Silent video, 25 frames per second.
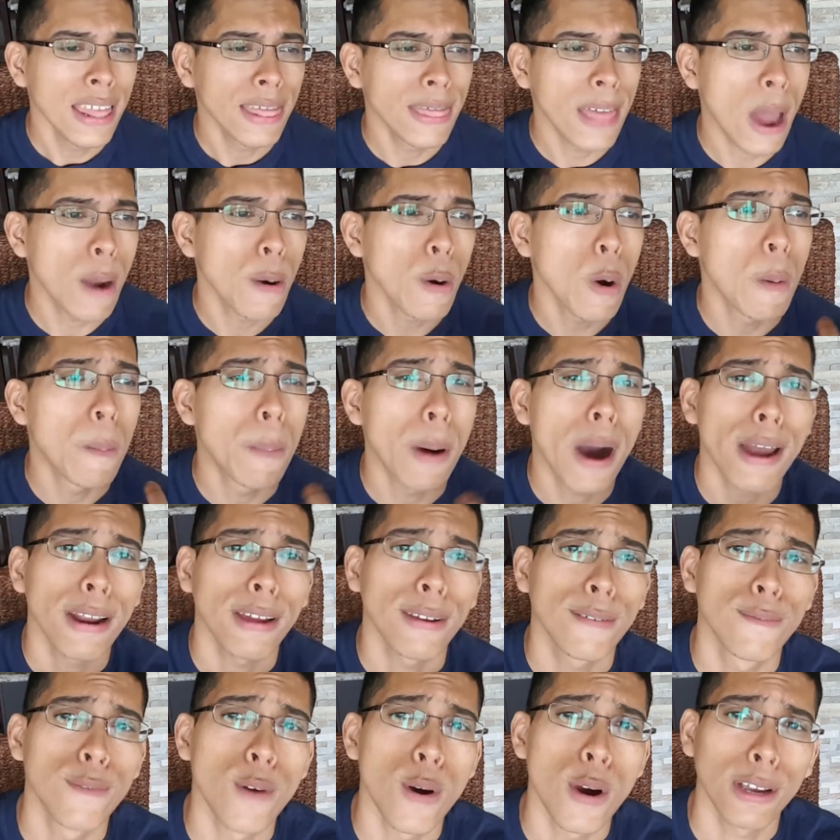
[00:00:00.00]
That
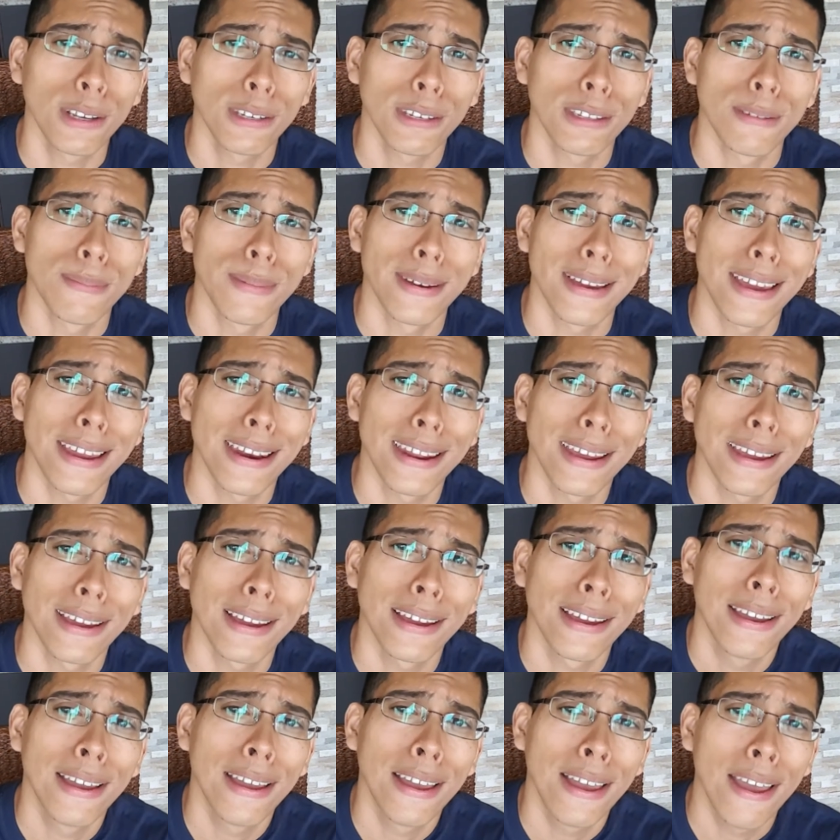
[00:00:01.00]
robotic voice in the
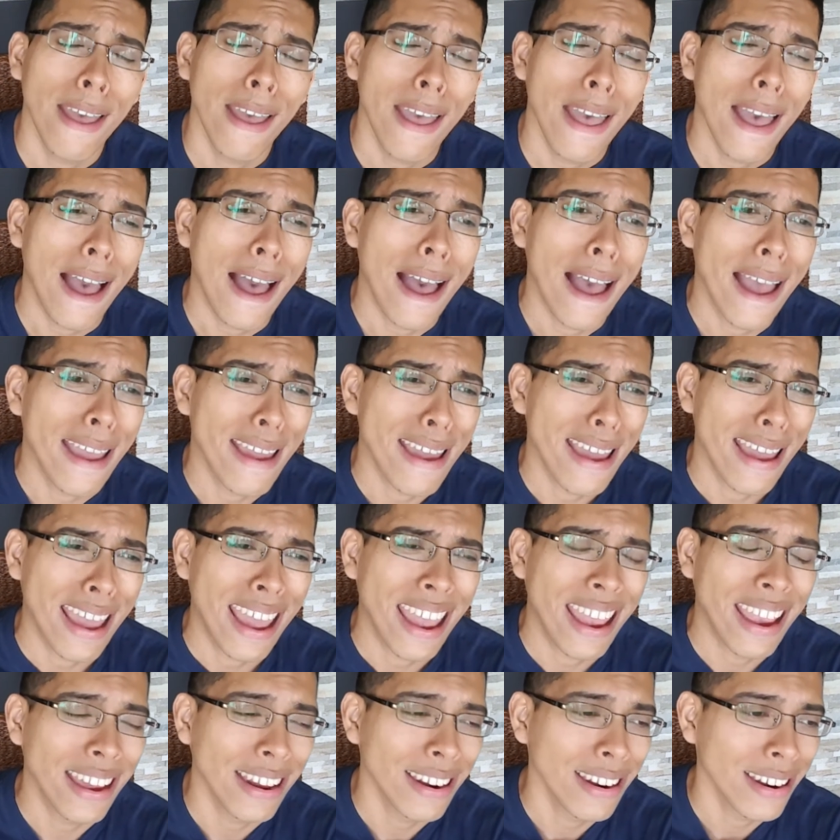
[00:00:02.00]
beginning, I
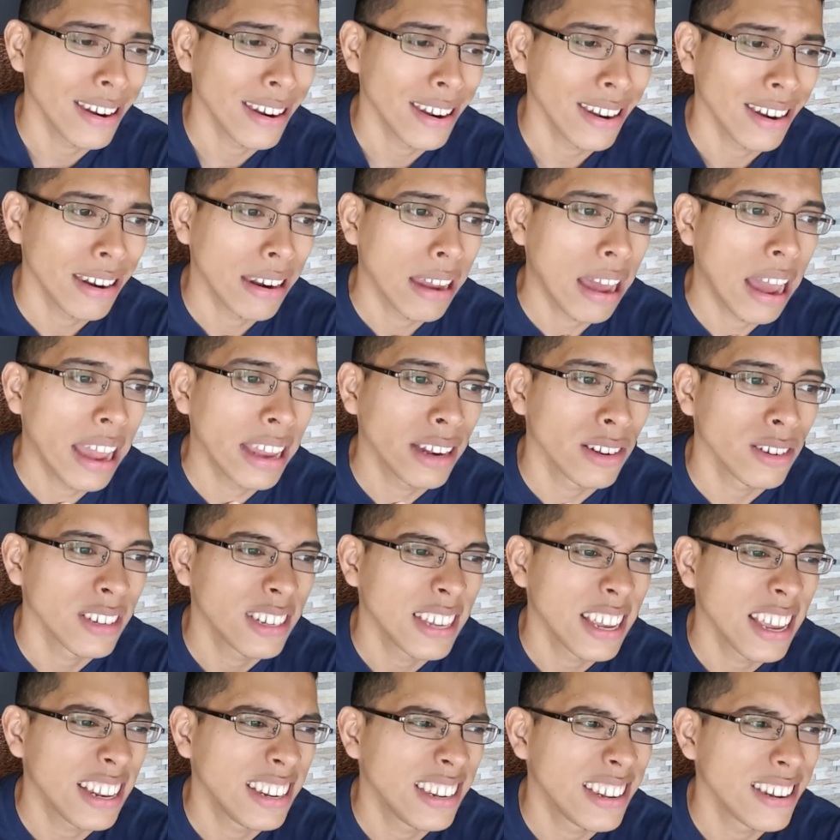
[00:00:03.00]
hated it. I
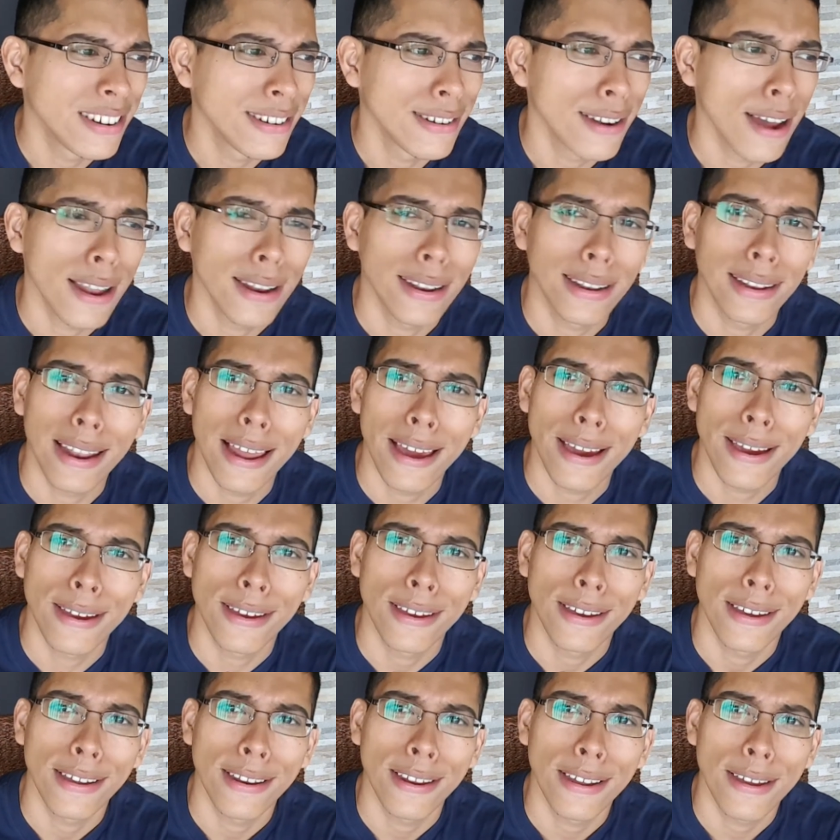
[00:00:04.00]
just did not like
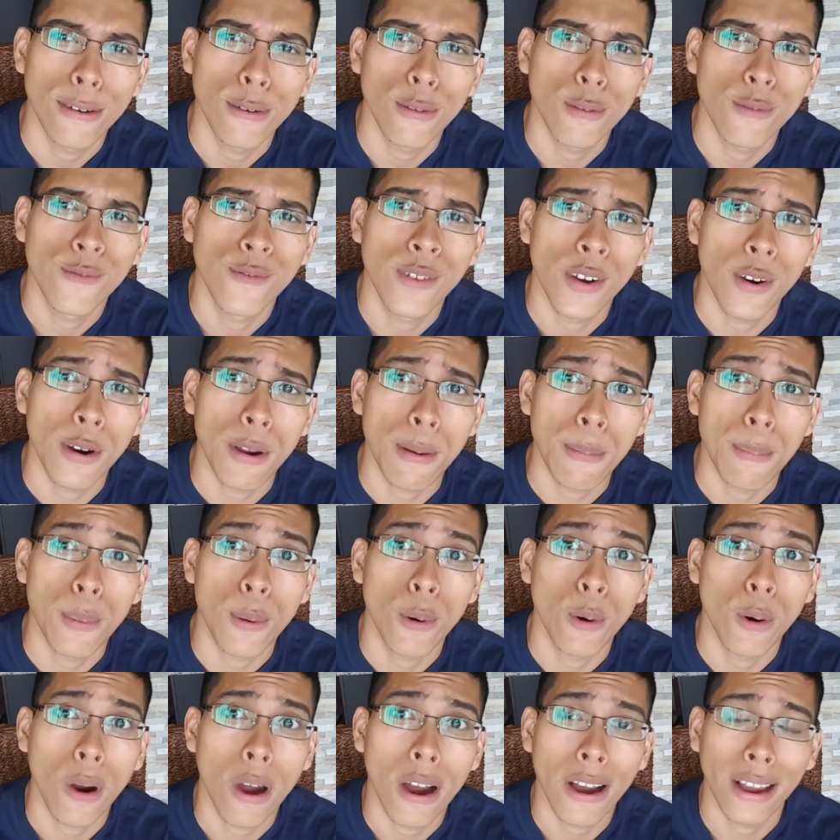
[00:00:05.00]
it. It was very
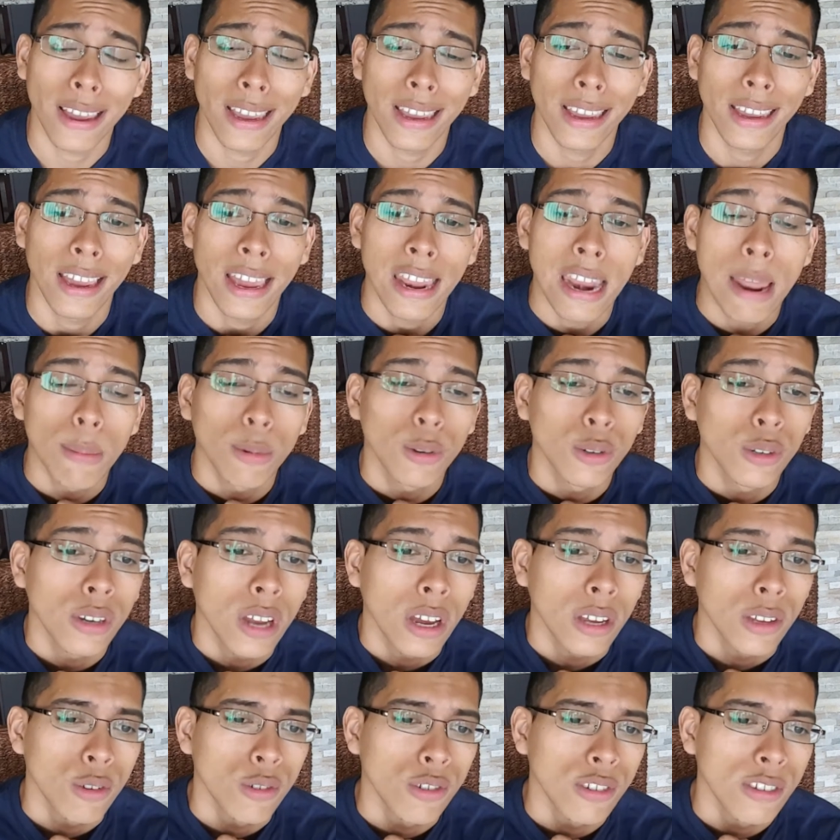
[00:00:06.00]
proggy, and I'm just
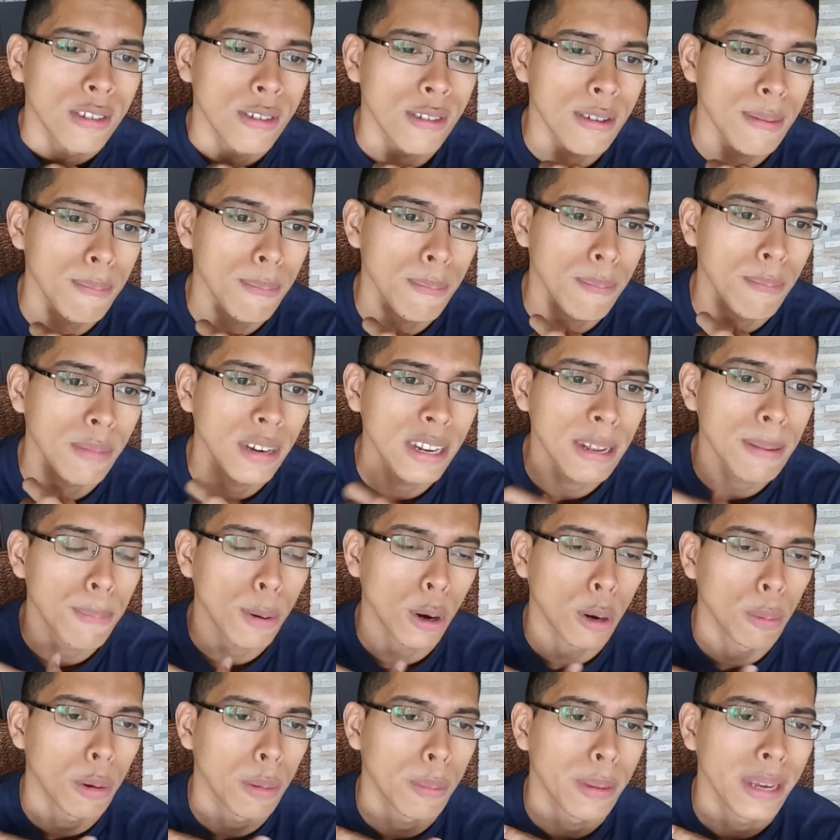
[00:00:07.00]
not used to Deep
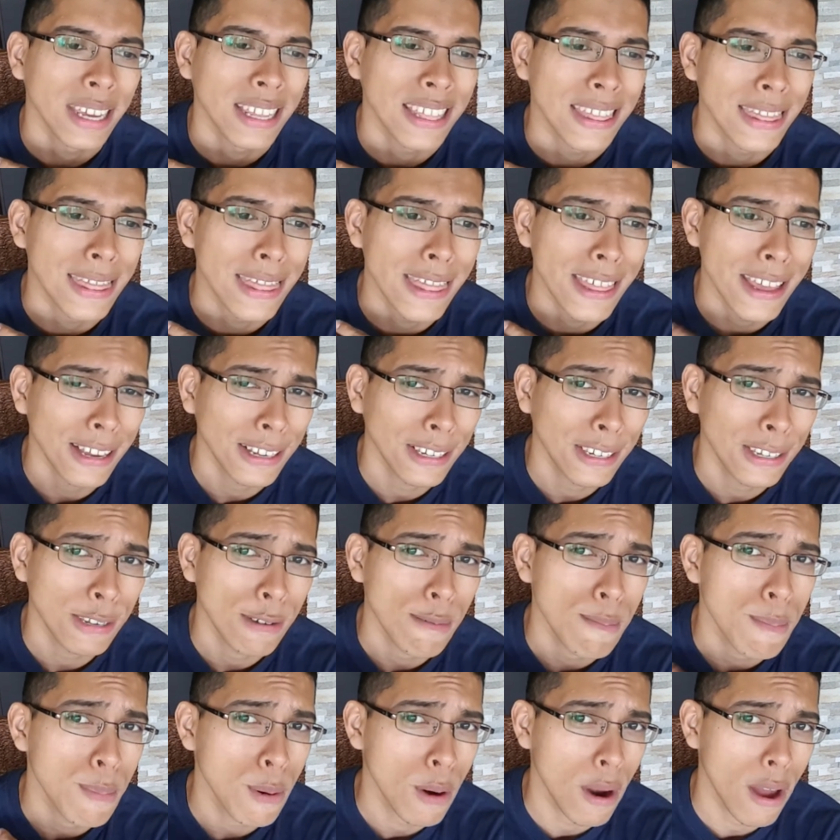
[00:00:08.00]
Purple being this
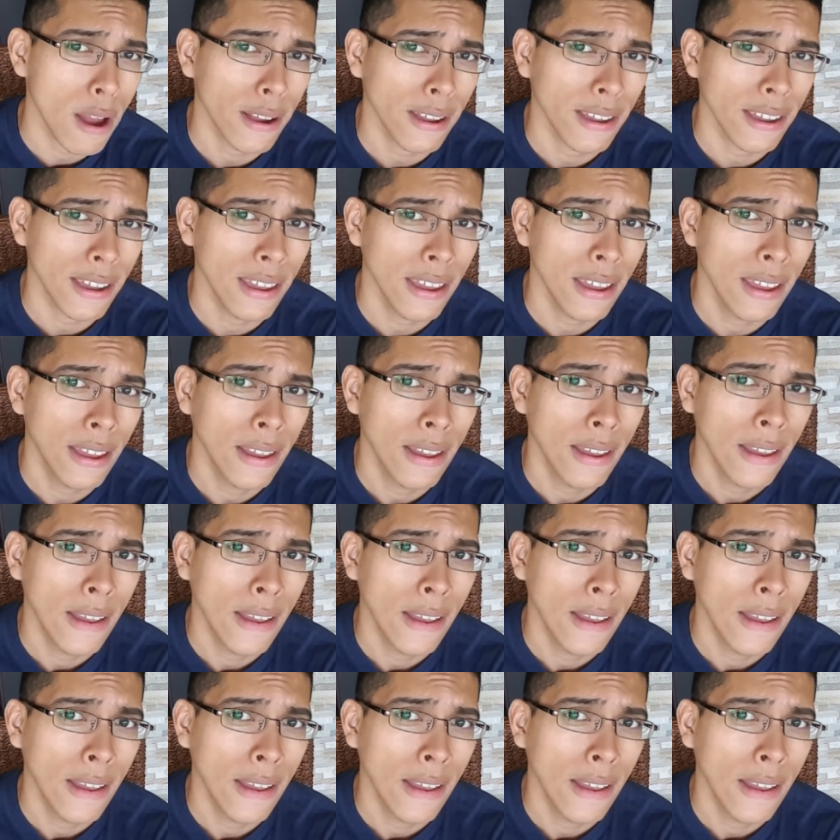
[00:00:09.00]
proggy.